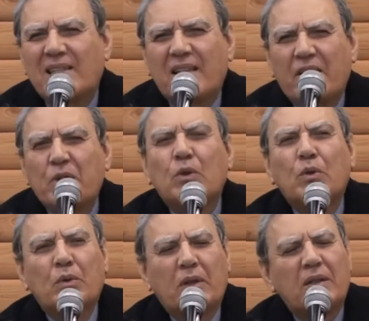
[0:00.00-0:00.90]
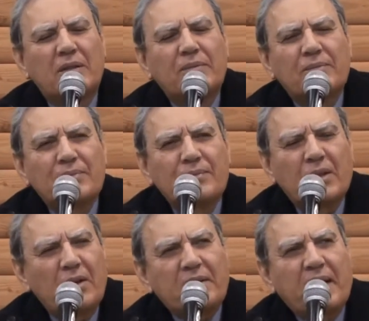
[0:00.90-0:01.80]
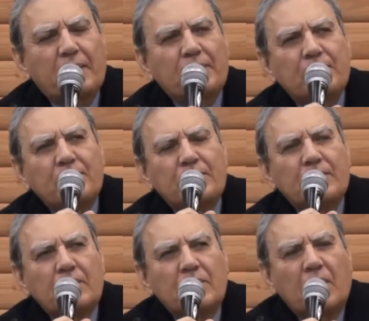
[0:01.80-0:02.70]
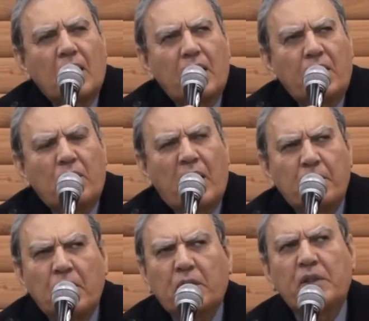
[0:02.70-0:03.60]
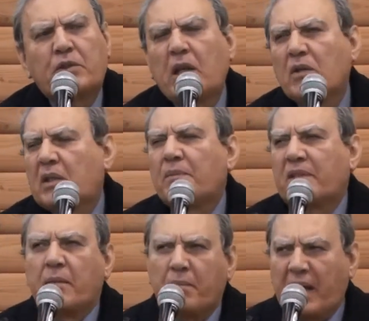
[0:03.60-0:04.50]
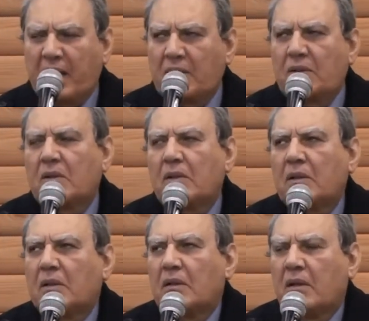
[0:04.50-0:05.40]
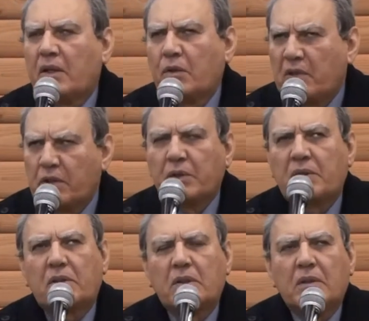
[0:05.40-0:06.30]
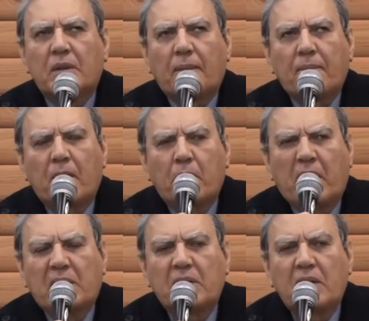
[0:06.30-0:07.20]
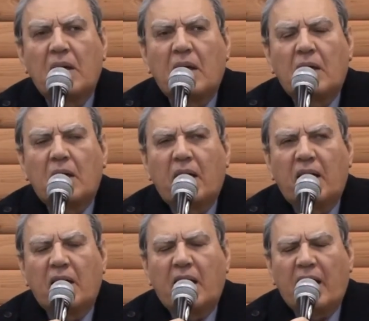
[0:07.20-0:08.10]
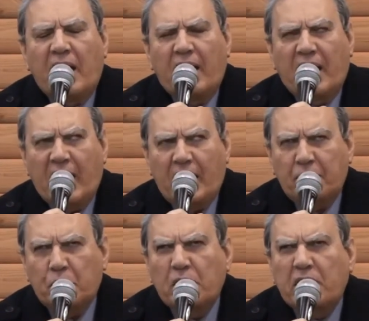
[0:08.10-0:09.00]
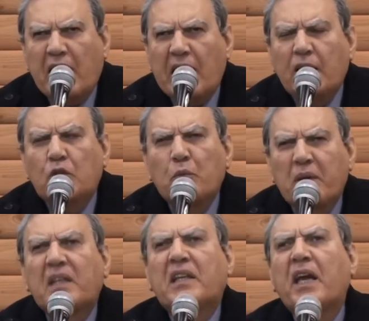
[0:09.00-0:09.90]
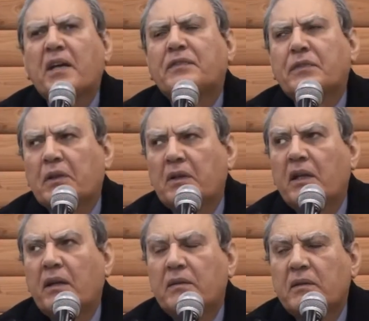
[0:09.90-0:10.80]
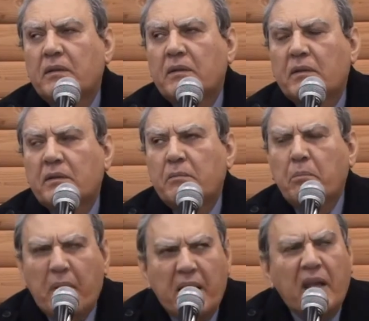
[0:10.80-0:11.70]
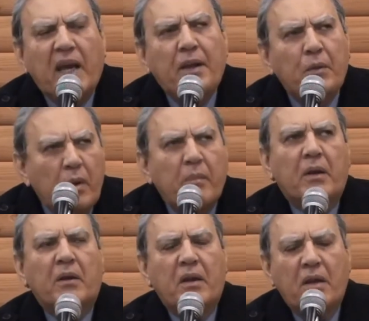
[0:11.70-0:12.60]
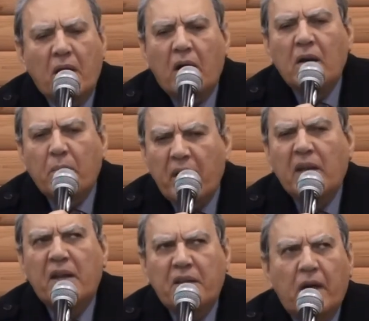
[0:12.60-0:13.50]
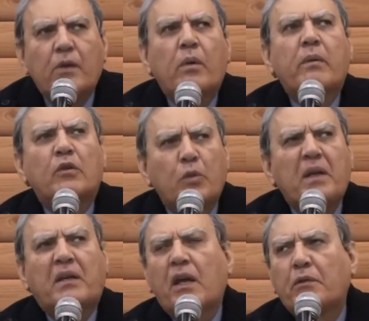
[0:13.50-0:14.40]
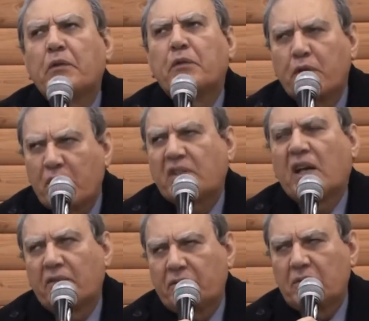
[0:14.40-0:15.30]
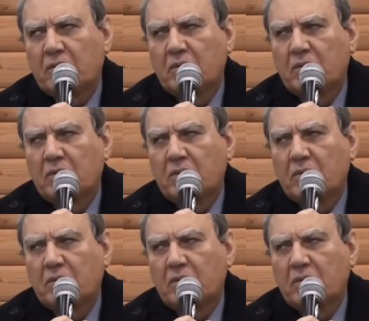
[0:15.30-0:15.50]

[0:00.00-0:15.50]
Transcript: And blessed are you all. Okay. No, I'm not going to tell you something bad. You do it. But I have to tell you to be careful. Men and women, young men and young women, to be careful for